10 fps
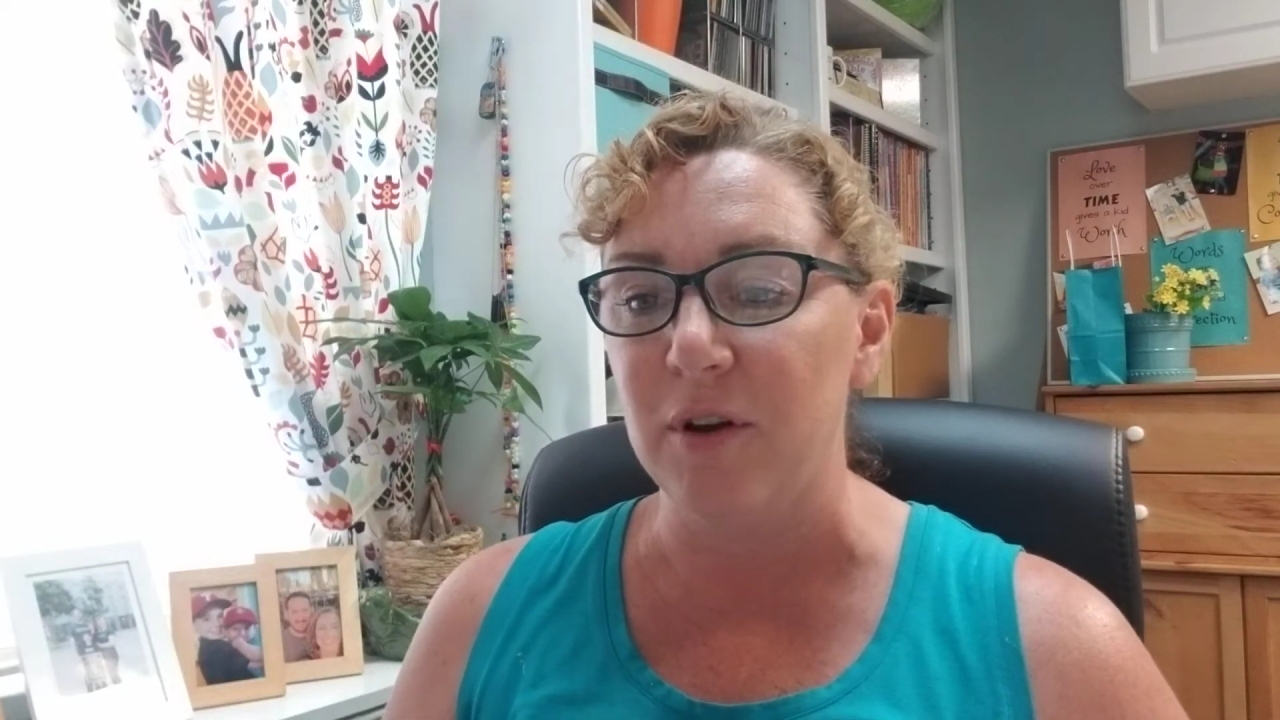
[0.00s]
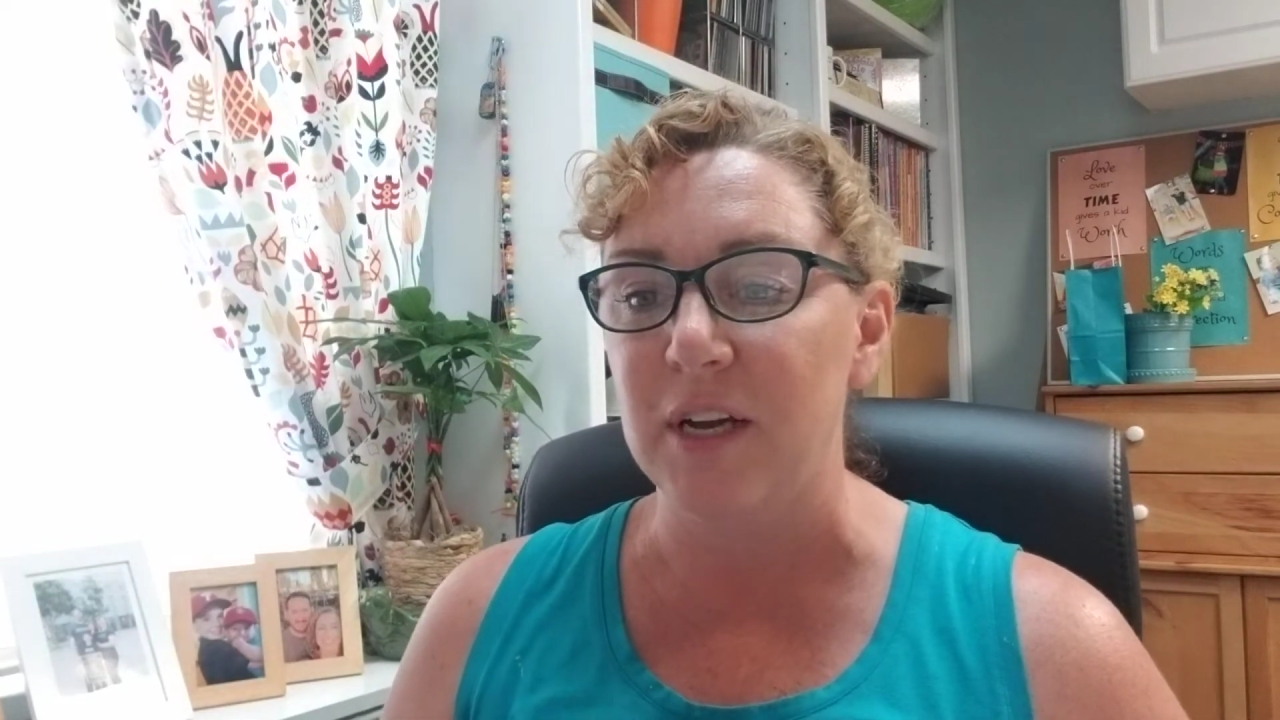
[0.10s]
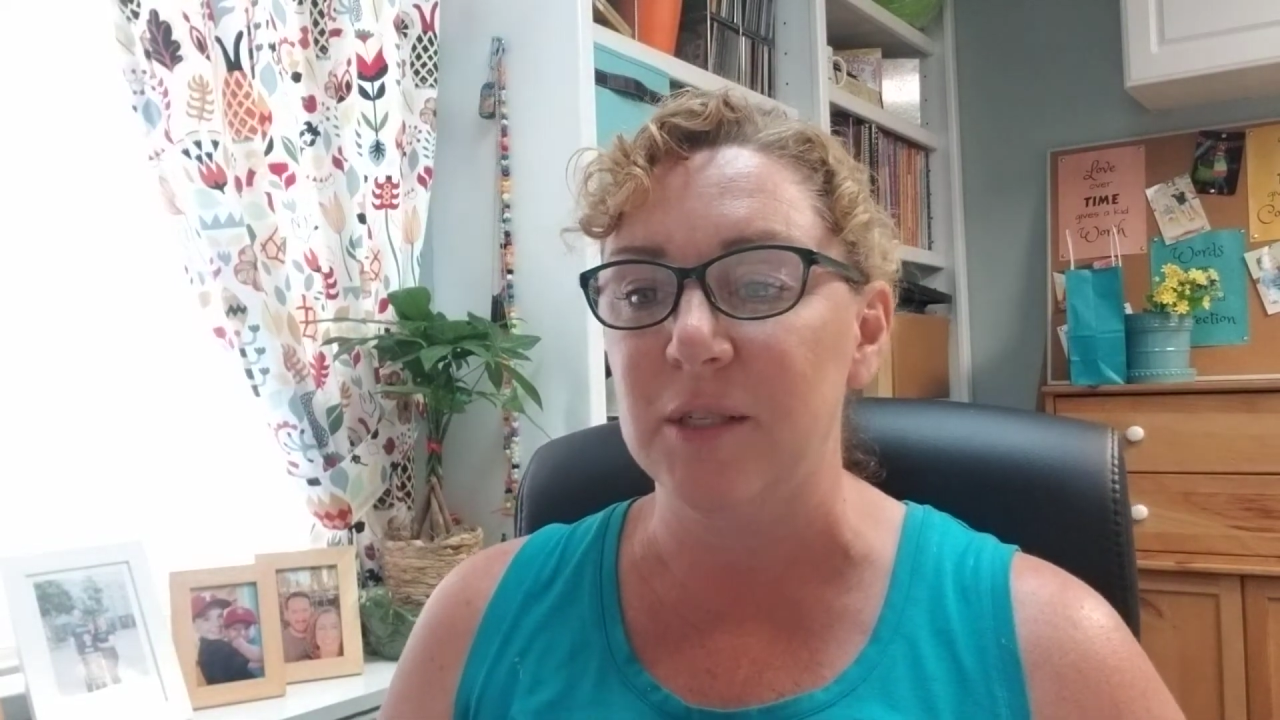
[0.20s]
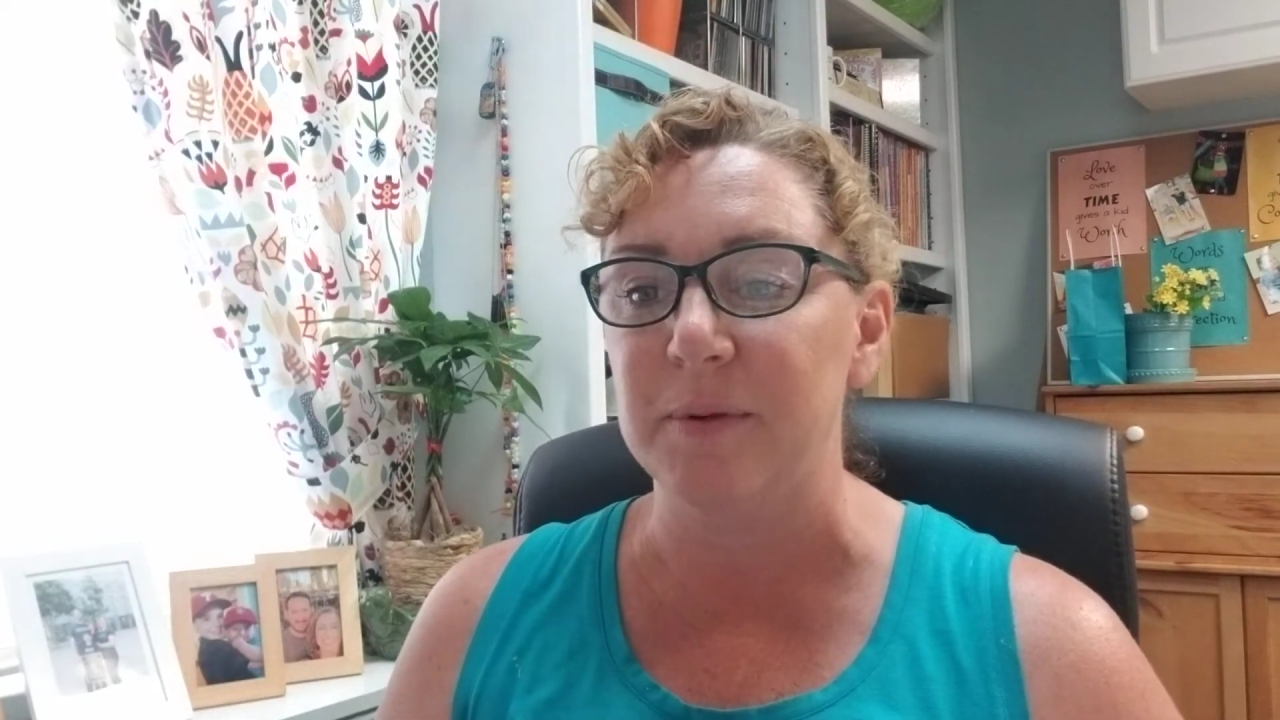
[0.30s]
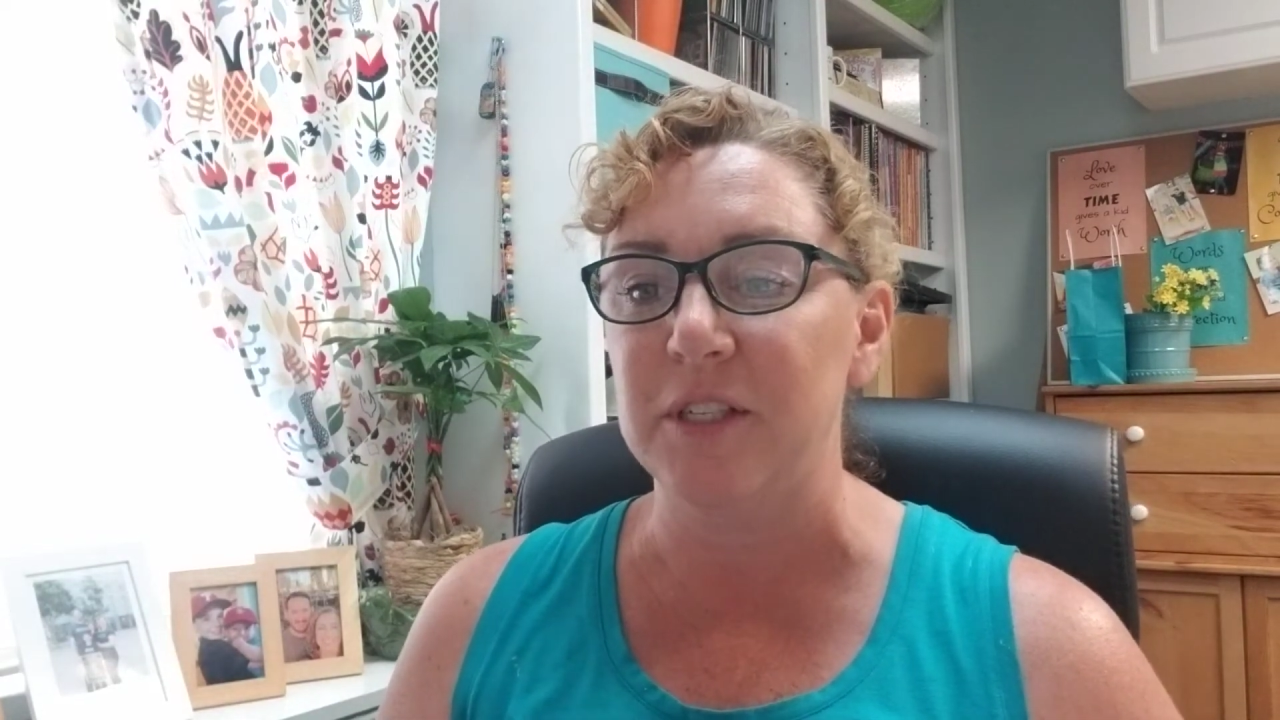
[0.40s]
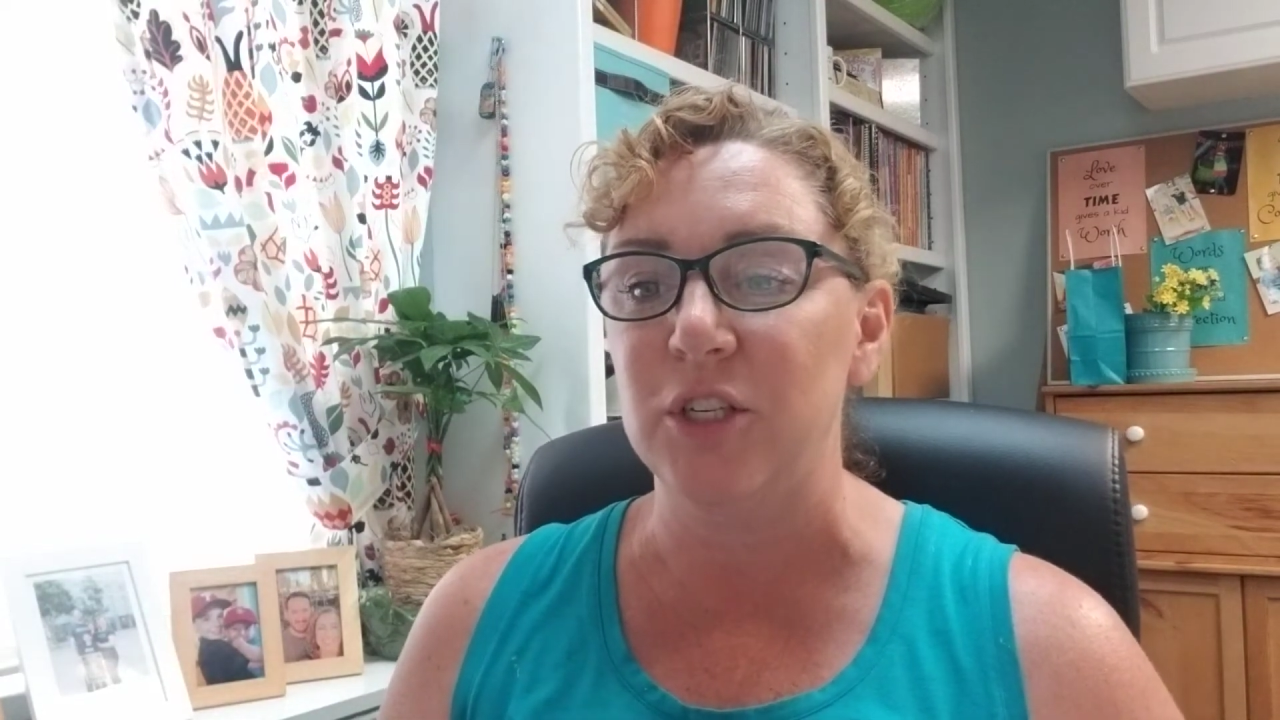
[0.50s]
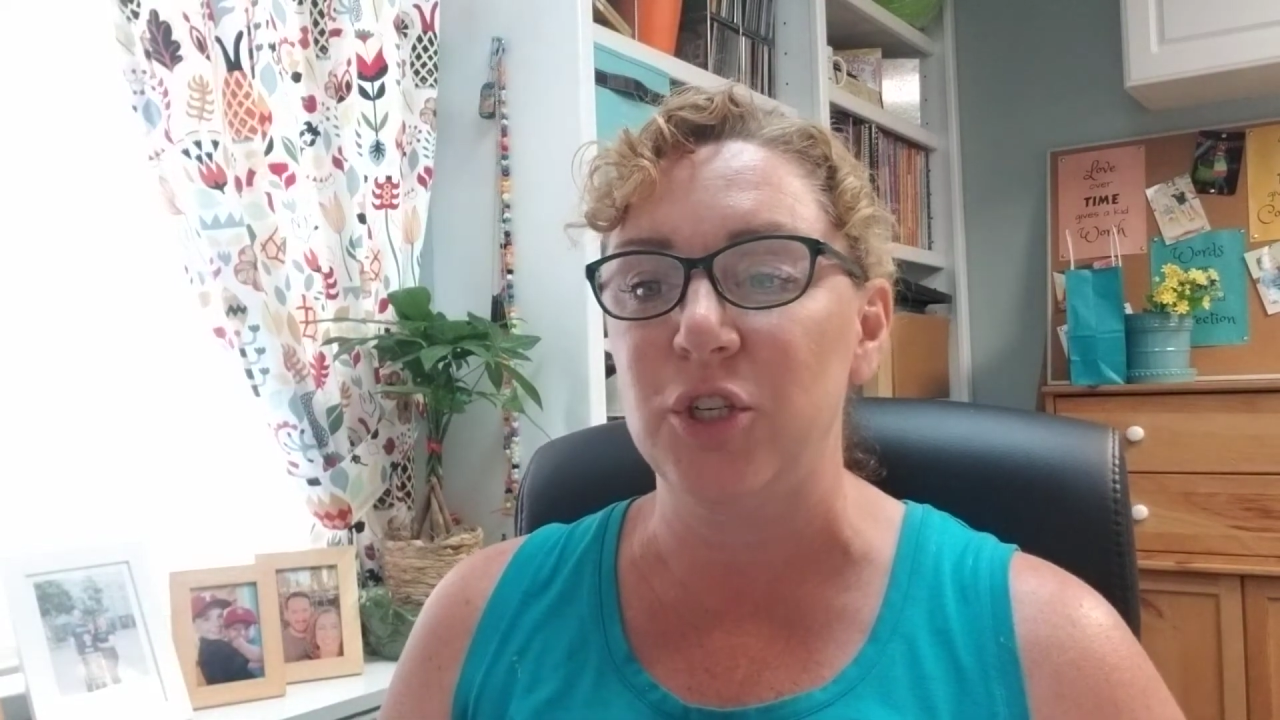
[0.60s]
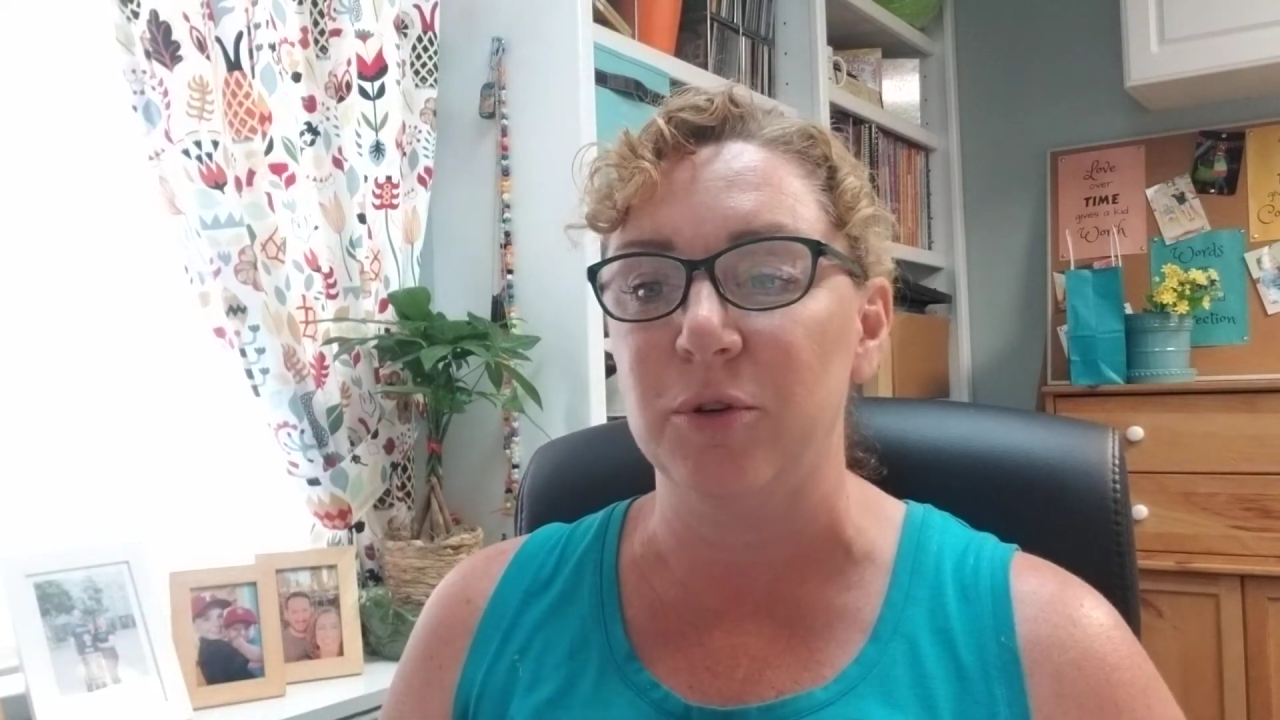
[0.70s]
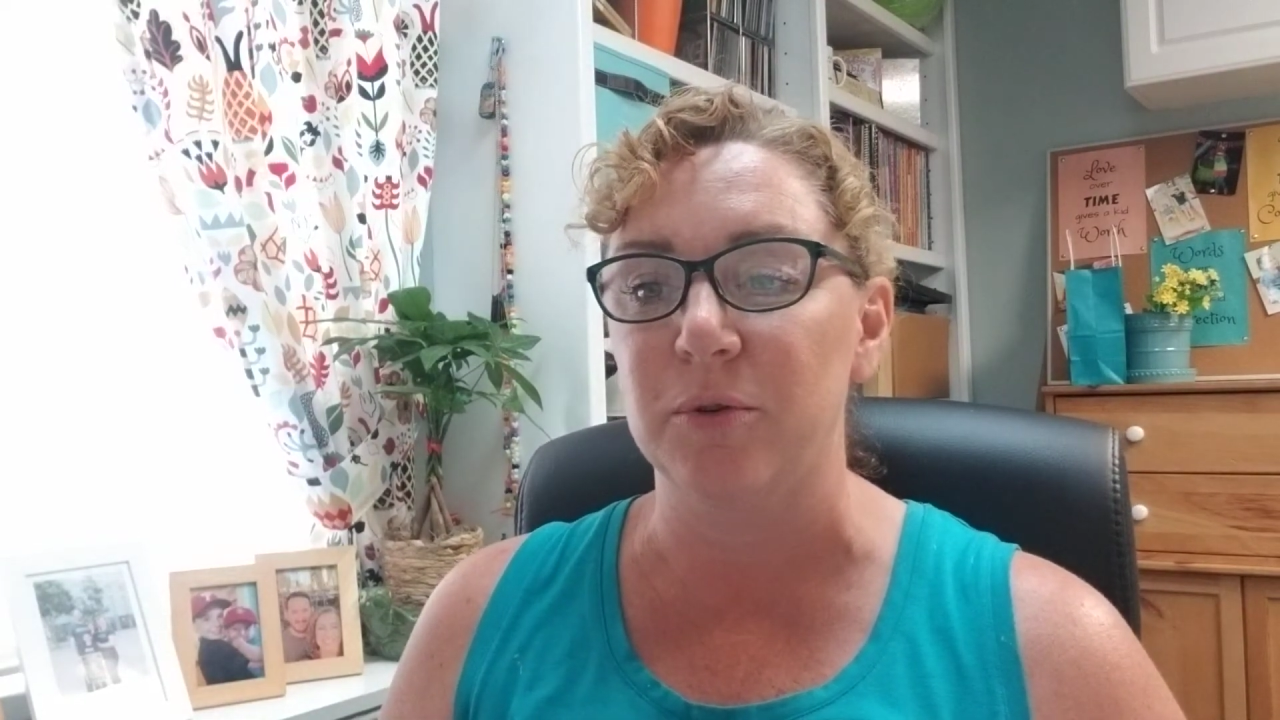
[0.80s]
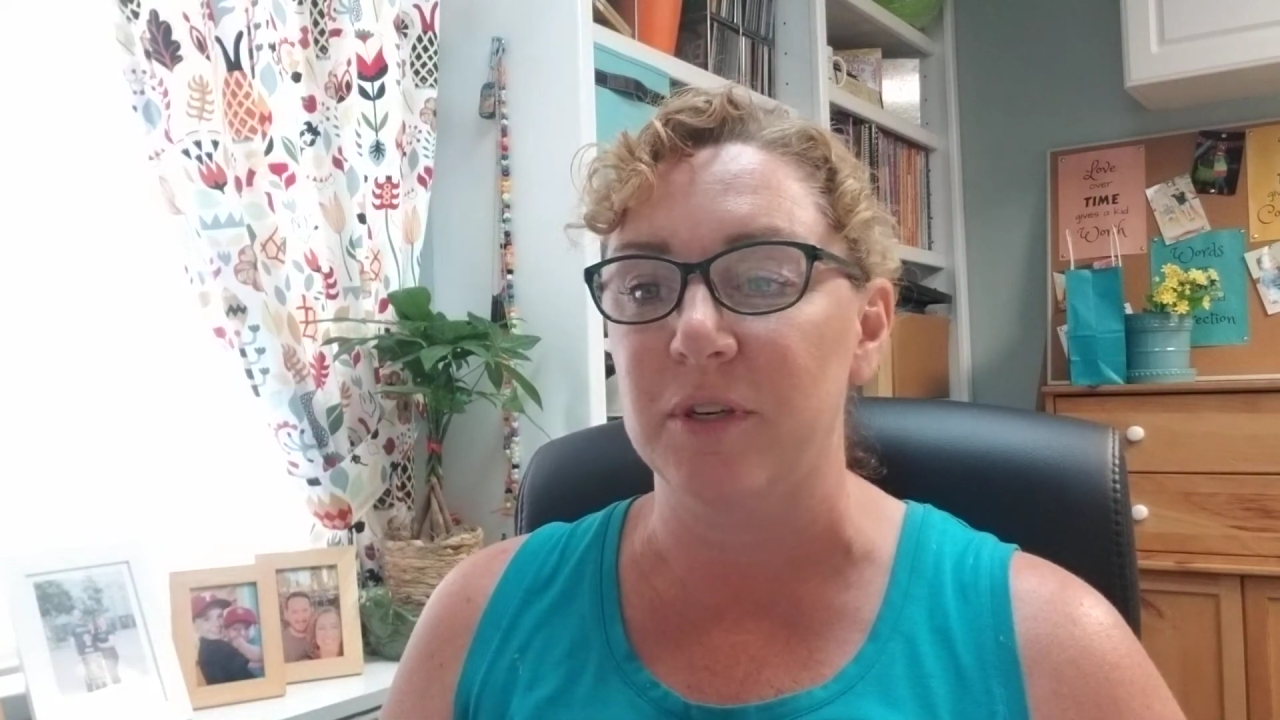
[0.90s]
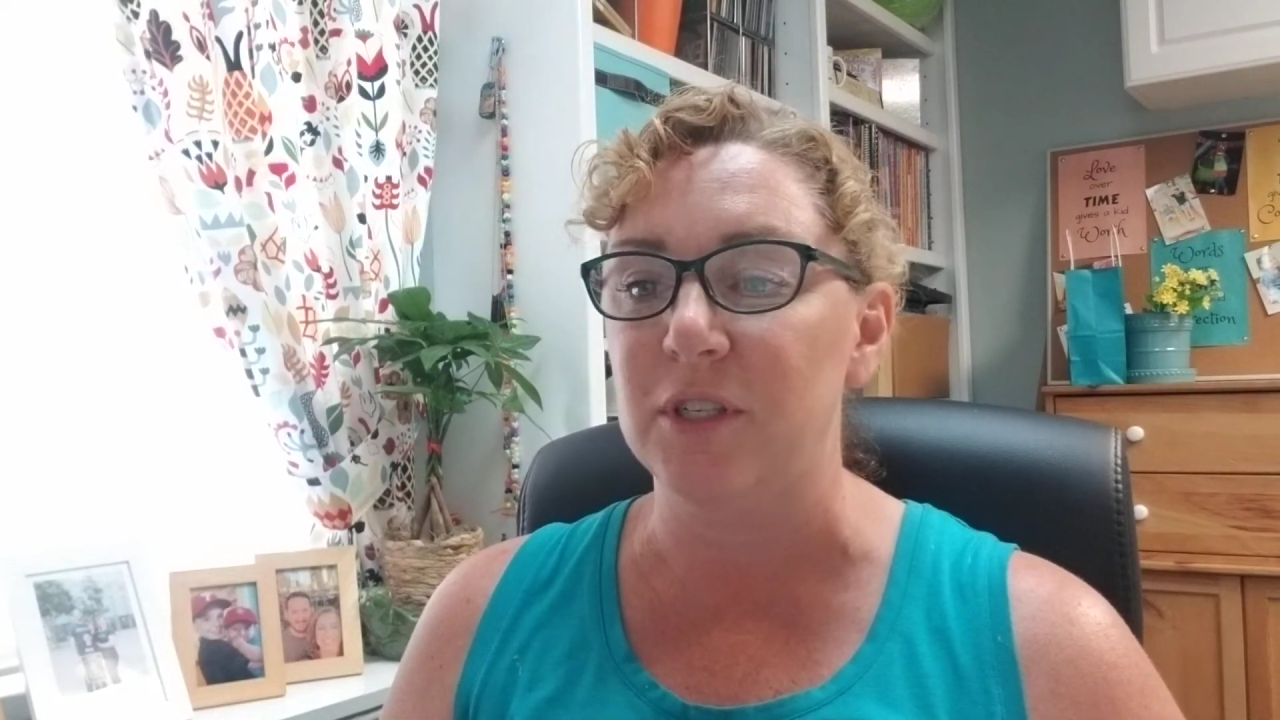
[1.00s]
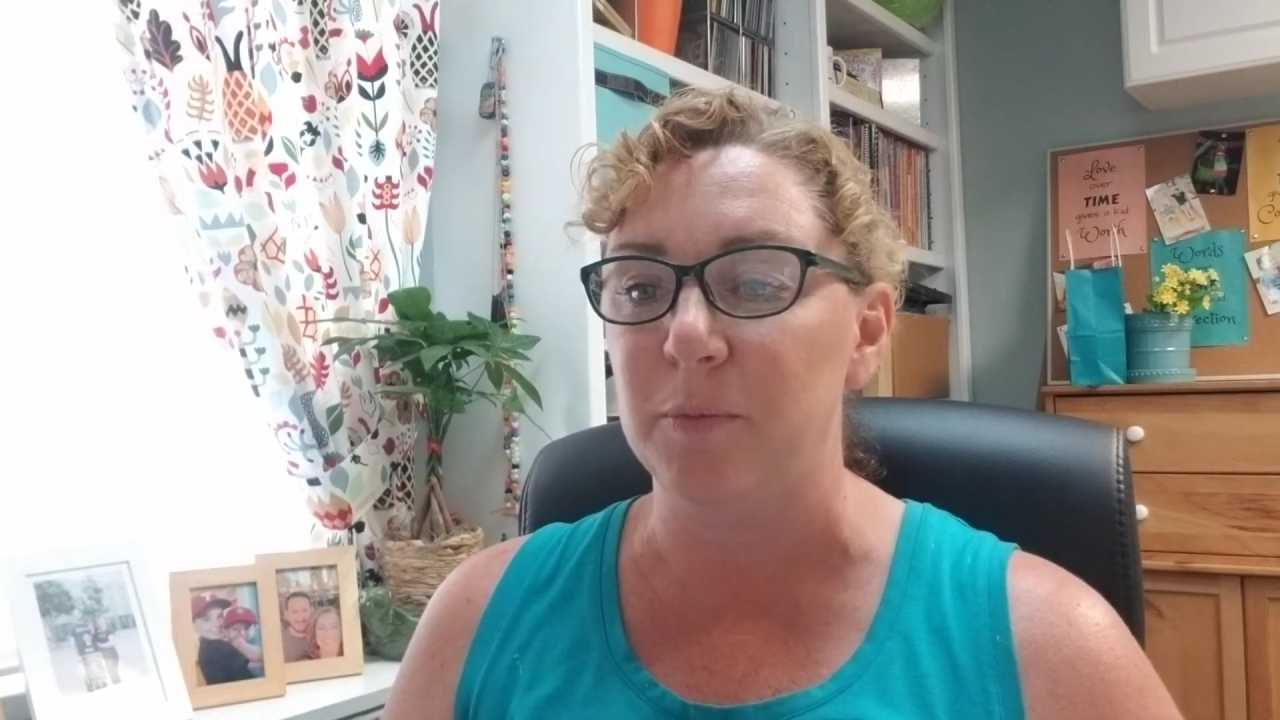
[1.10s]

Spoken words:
husbands and children,